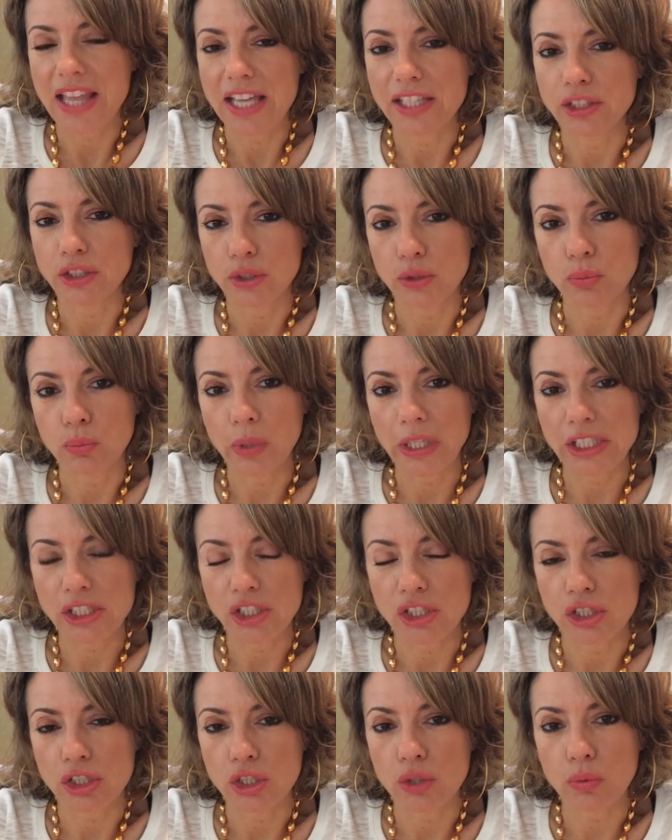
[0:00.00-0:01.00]
that
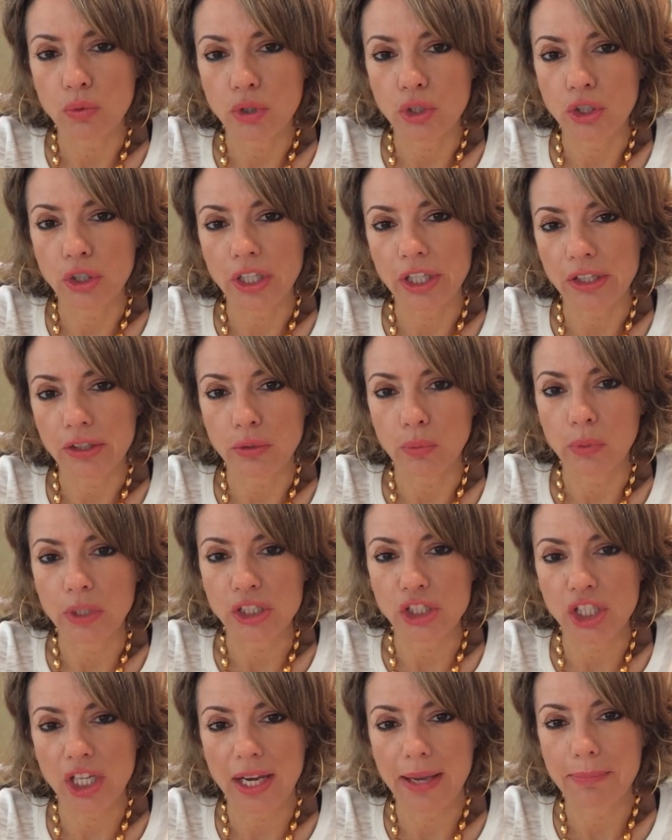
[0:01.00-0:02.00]
you're here to win
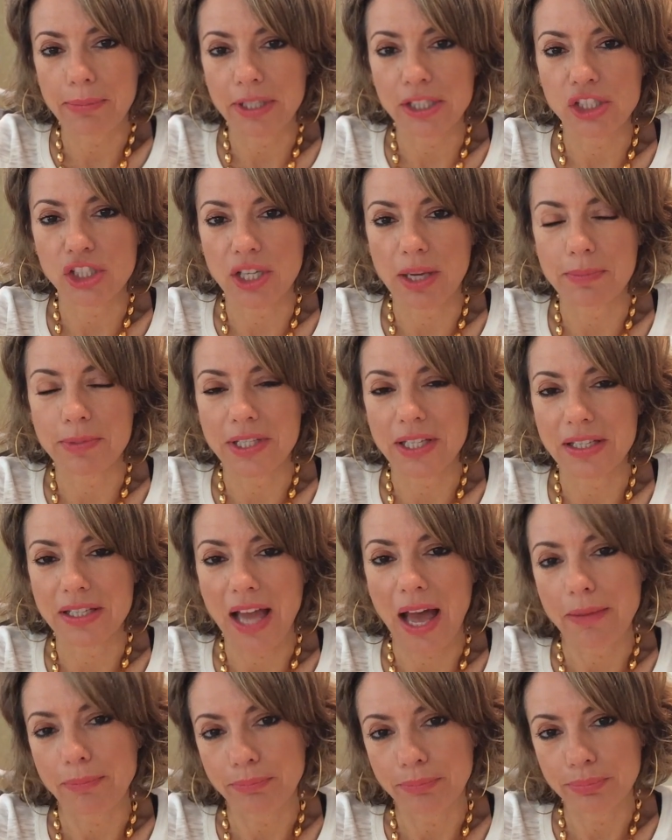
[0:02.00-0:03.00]
championships and
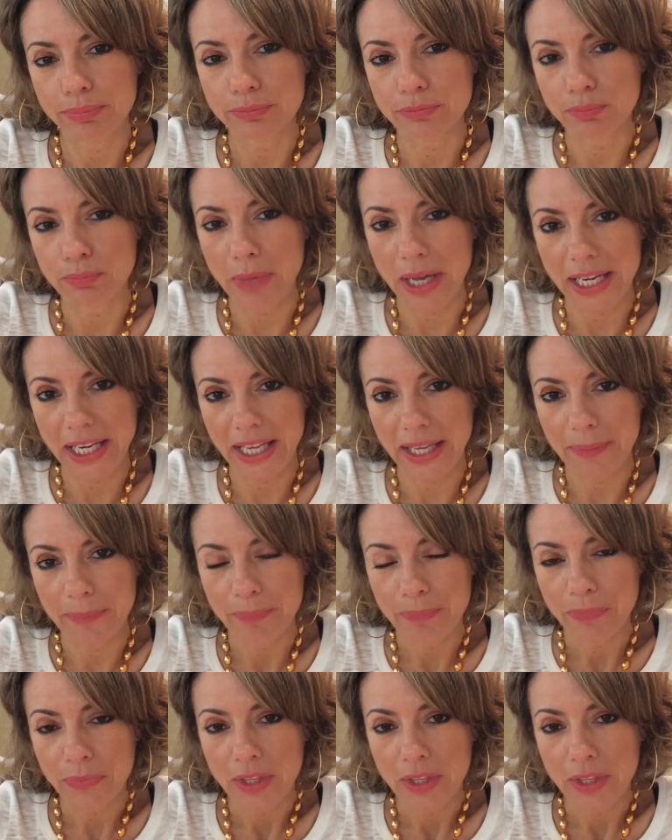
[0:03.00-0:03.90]
not money,